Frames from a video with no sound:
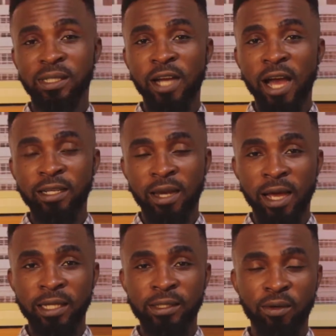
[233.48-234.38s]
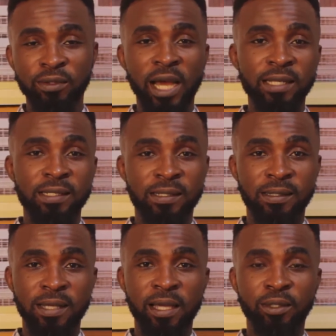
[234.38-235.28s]
guidelines of the ICT
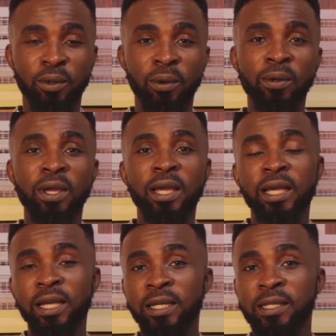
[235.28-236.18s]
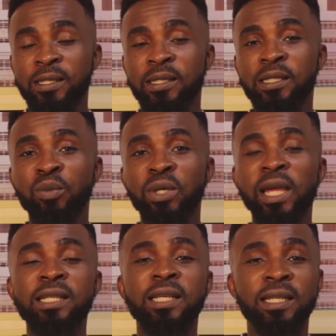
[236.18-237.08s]
sector, it is
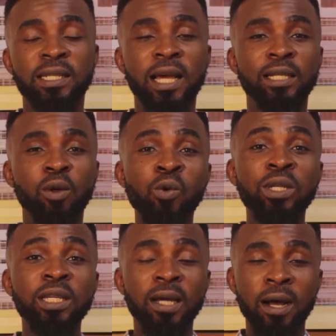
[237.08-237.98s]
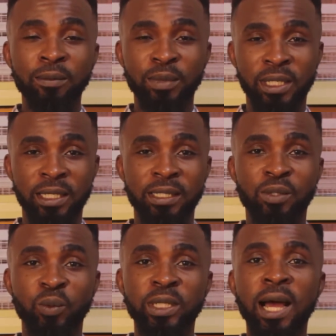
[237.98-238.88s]
stipulated that only companies
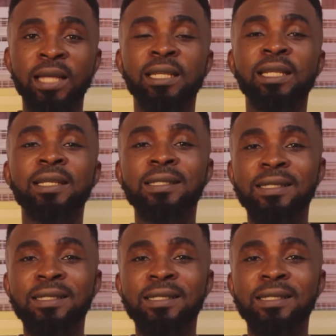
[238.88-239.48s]
with at least